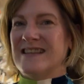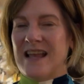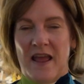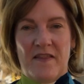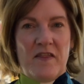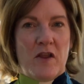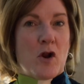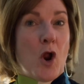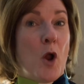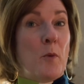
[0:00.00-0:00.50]

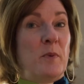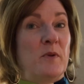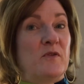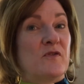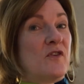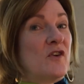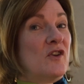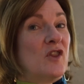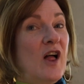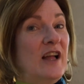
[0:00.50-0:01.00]
And they're open
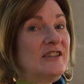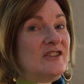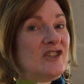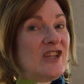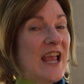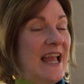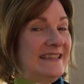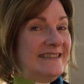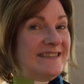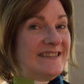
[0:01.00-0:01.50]
for lunch
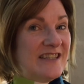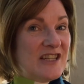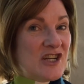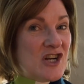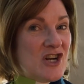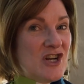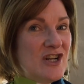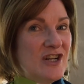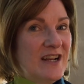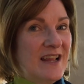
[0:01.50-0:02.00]
and
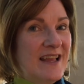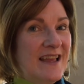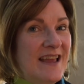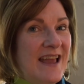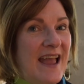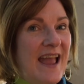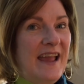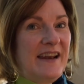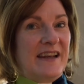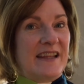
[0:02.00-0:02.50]
dinner.
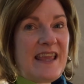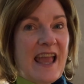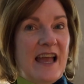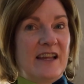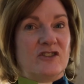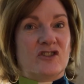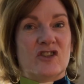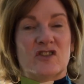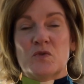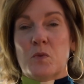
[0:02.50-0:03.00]
And
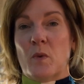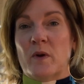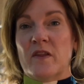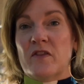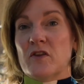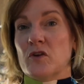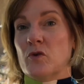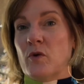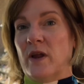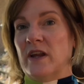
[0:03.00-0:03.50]
again, just one of
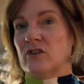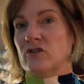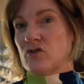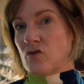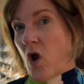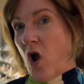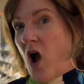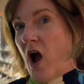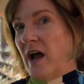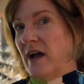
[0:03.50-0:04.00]
the great
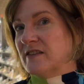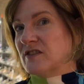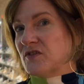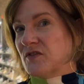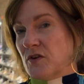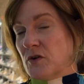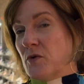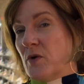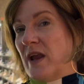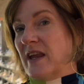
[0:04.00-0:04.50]
draws
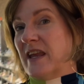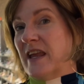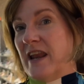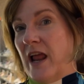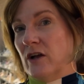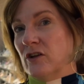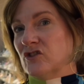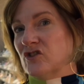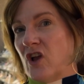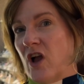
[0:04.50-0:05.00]
for Grand
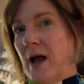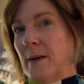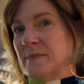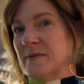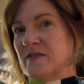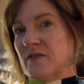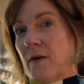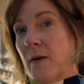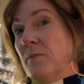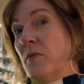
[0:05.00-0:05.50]
Canal
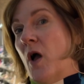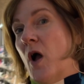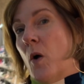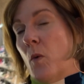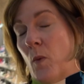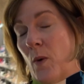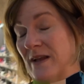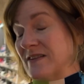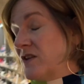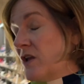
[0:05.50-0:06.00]
Shops from the
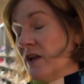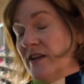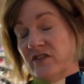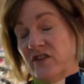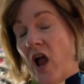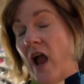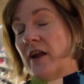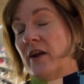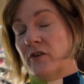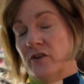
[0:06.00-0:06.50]

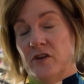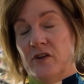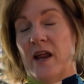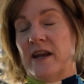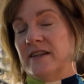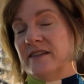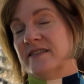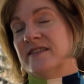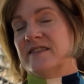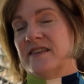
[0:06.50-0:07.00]
entire
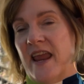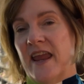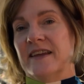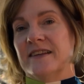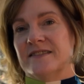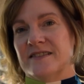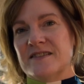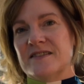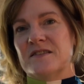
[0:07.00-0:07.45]
United States.